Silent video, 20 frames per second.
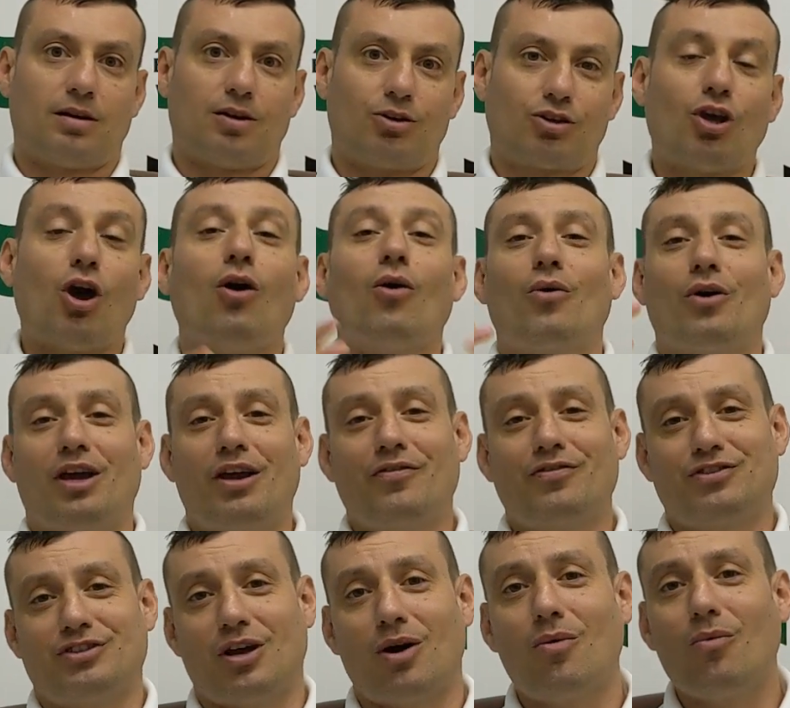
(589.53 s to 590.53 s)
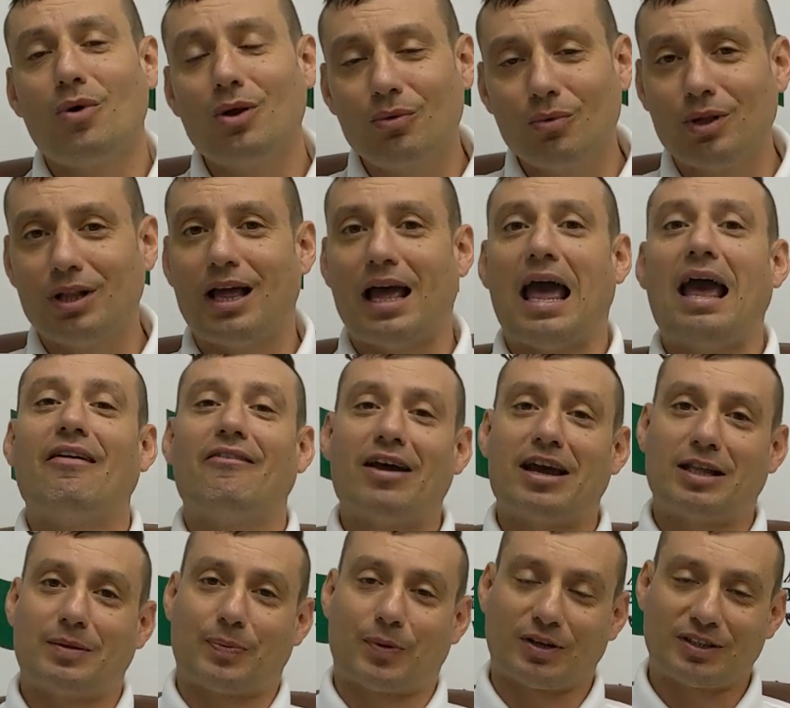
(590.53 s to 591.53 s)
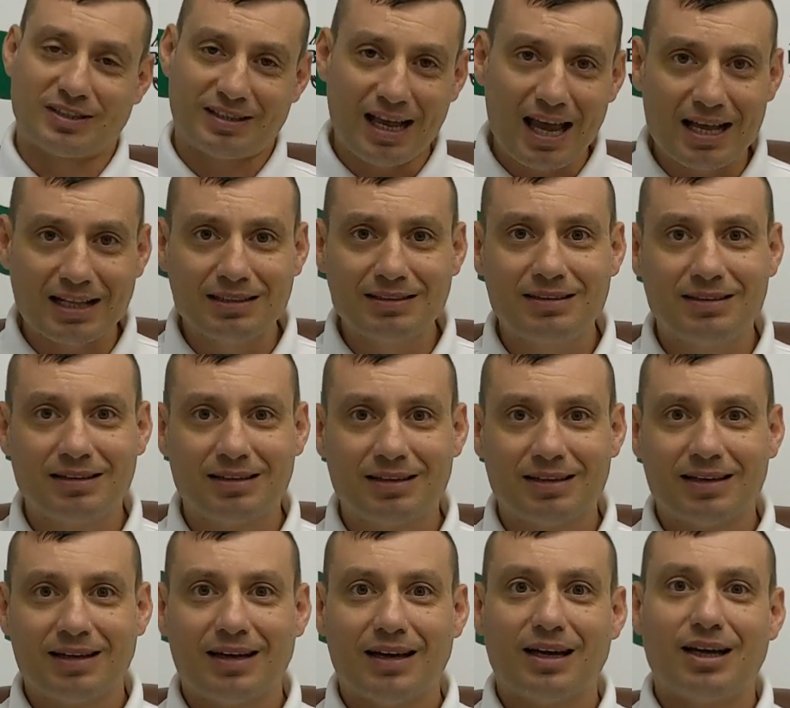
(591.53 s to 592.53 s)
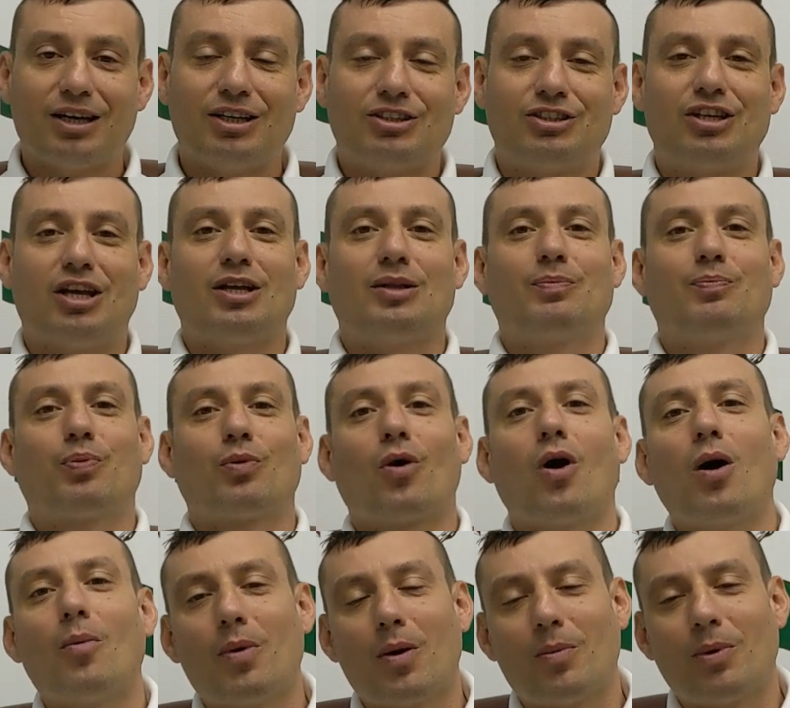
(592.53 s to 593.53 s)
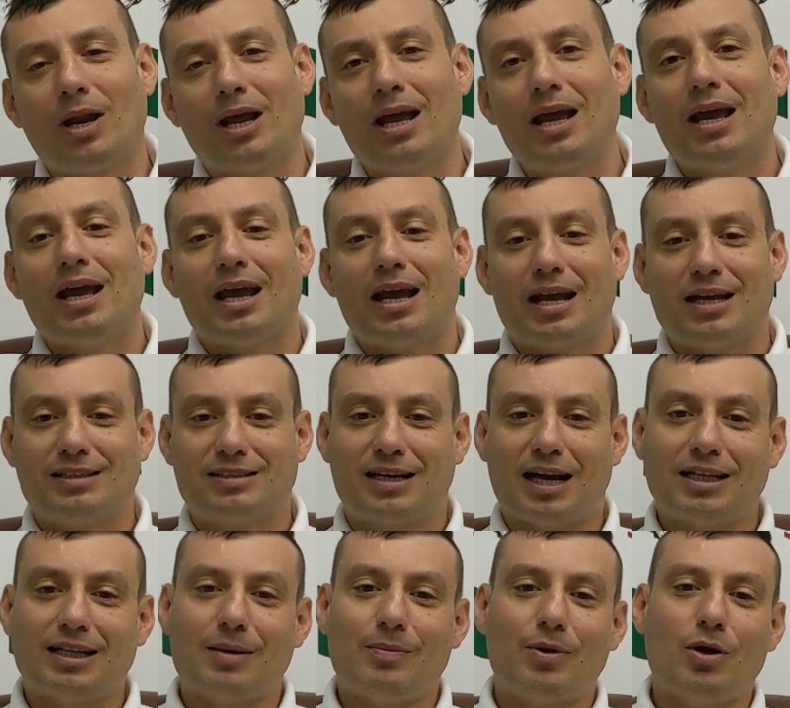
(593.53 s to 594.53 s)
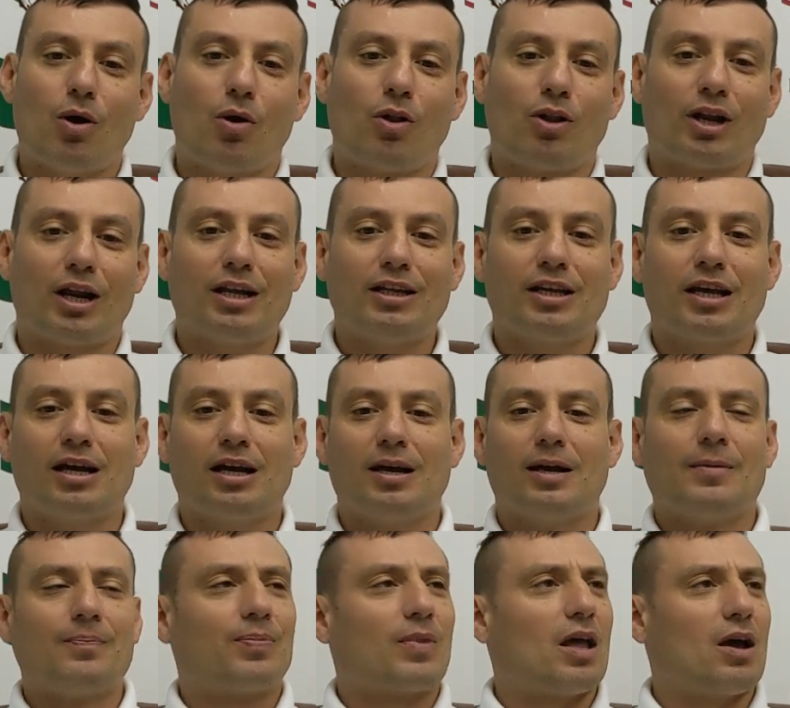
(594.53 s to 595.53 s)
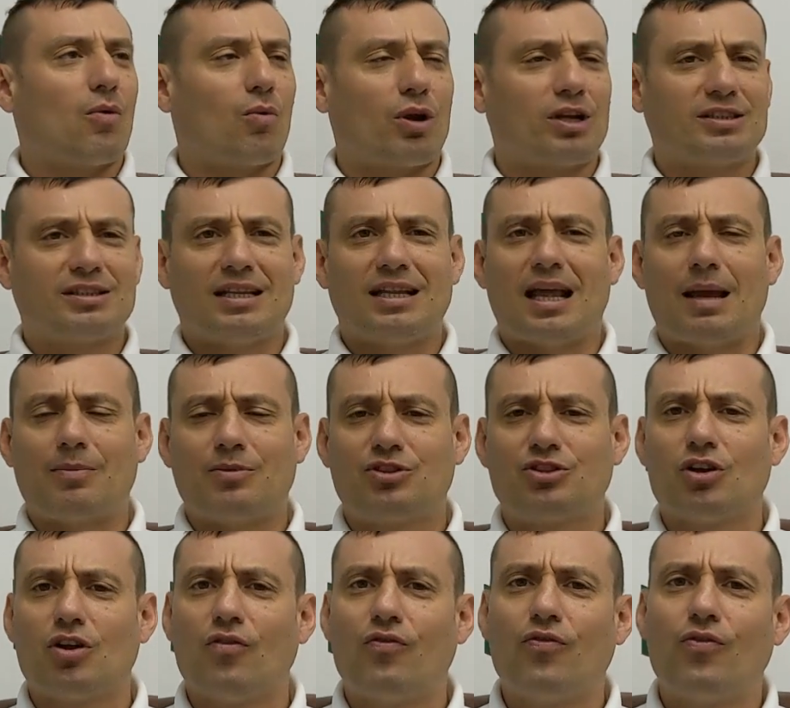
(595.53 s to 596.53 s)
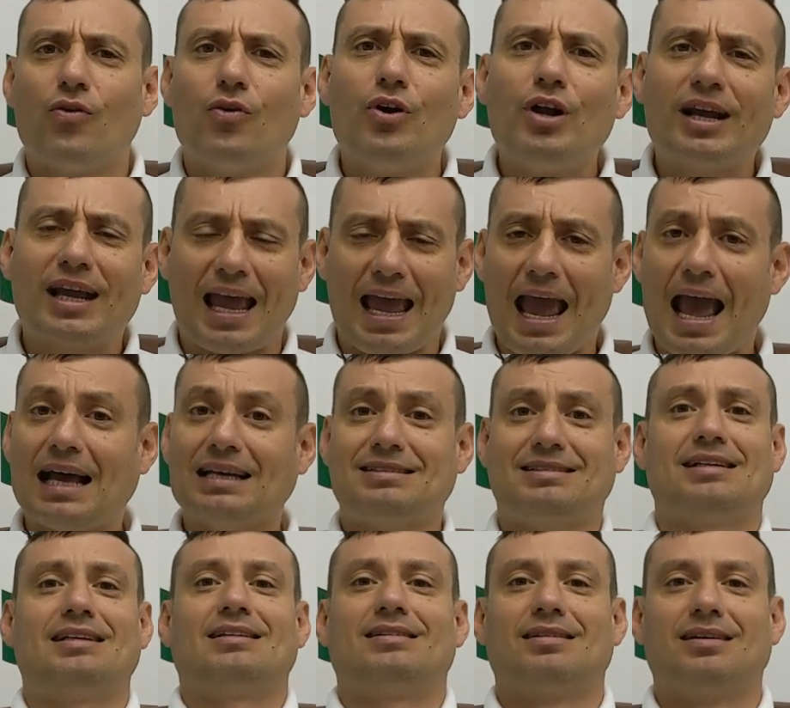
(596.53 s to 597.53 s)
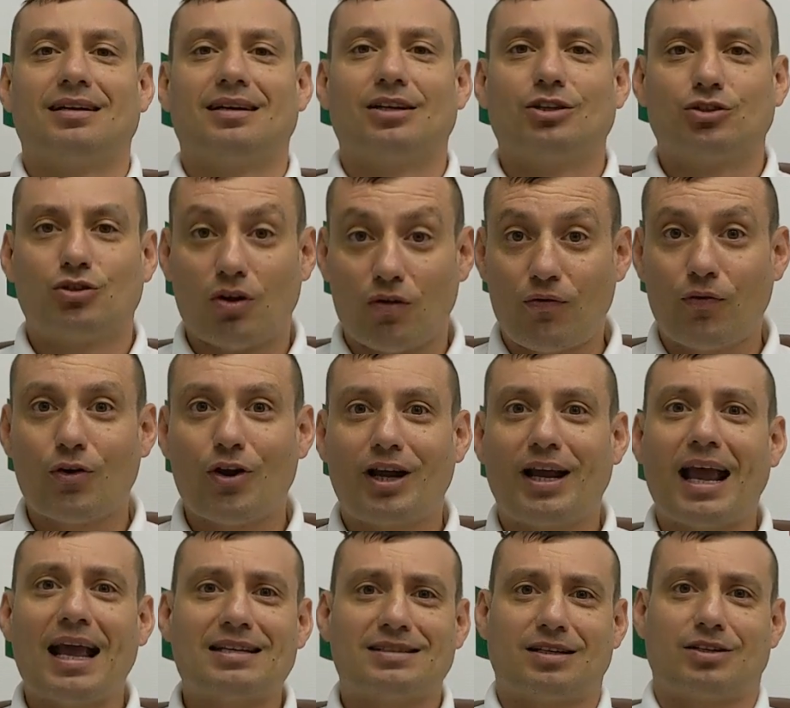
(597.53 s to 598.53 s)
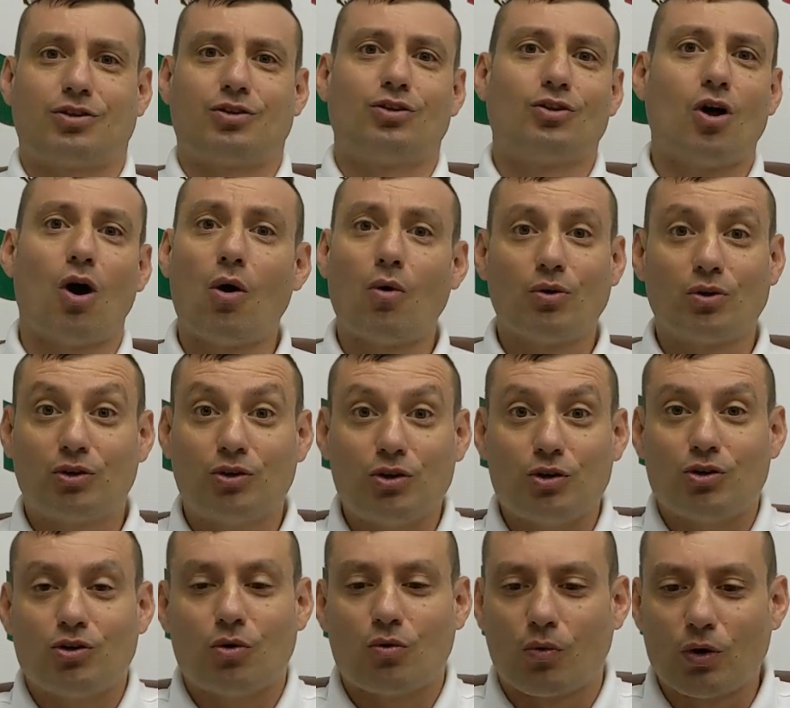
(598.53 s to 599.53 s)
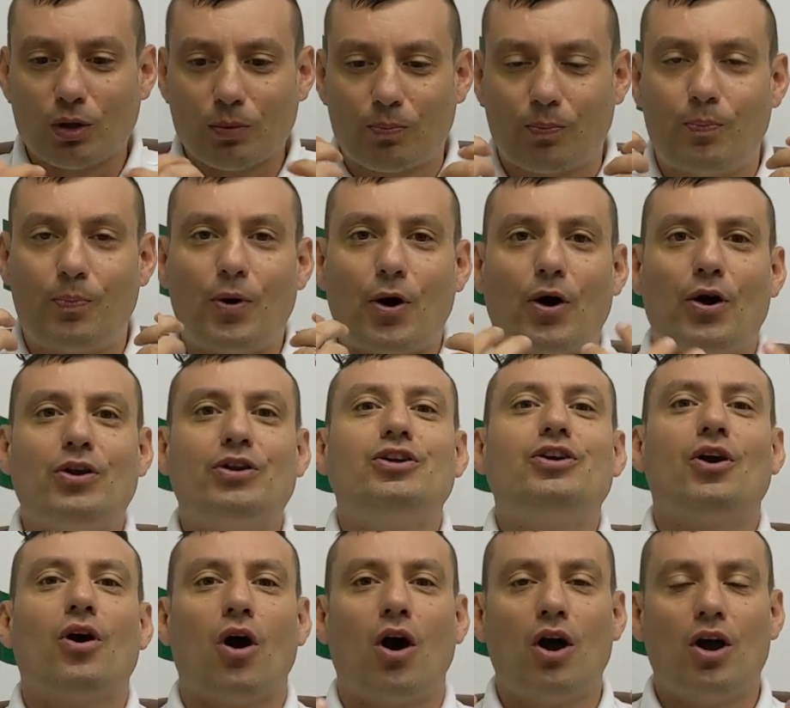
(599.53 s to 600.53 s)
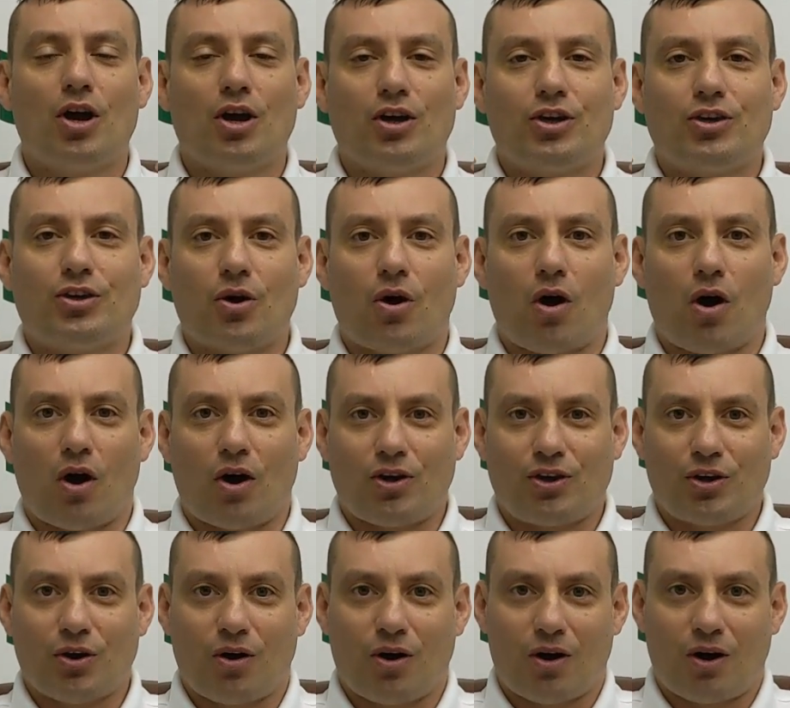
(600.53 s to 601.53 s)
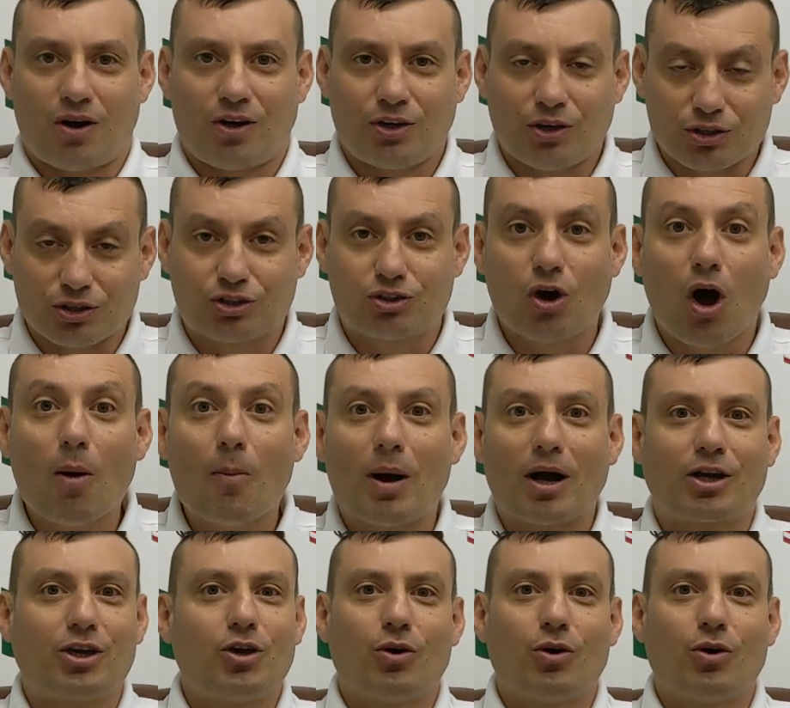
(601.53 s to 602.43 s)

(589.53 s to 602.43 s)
So if someone will have eight percent, then probably it's gonna be already, now what is the name, sulfuric acid, Sulfuric acid, you know, you will burn your your your your stomach.